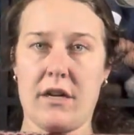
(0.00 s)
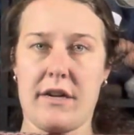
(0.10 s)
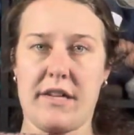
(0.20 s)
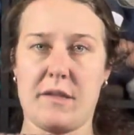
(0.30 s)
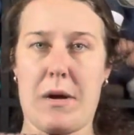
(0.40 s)

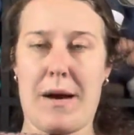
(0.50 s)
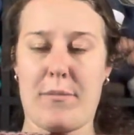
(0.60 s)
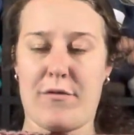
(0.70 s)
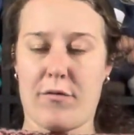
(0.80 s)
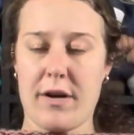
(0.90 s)
Nice pop
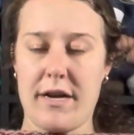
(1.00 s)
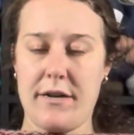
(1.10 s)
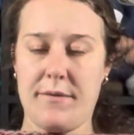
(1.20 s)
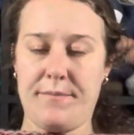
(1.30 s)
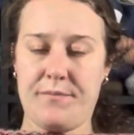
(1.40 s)
of
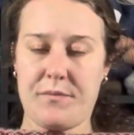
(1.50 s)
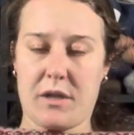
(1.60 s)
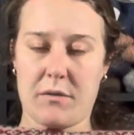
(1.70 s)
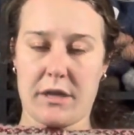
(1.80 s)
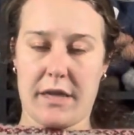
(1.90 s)
red. I
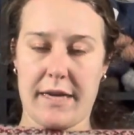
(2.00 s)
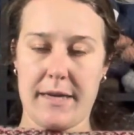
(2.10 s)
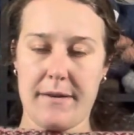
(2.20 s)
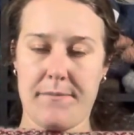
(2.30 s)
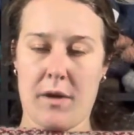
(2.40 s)
really like
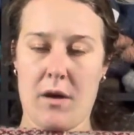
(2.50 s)
it.